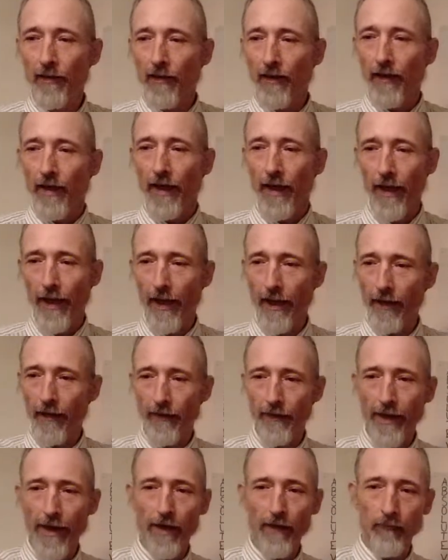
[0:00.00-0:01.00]
and
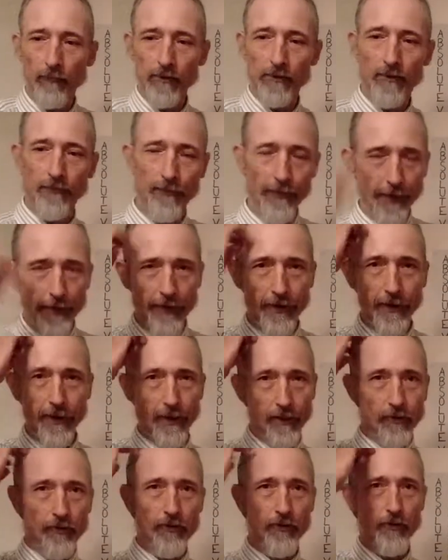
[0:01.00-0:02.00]
that was a very
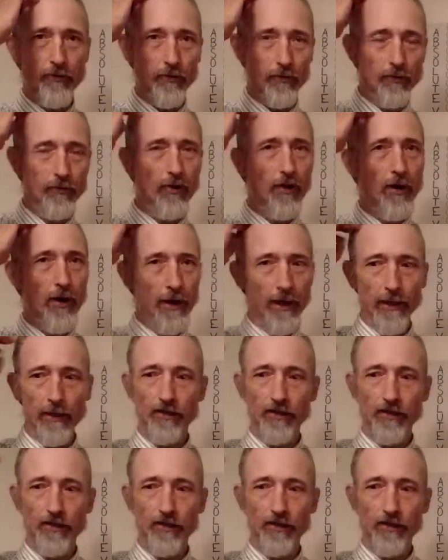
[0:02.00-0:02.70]
crude drawing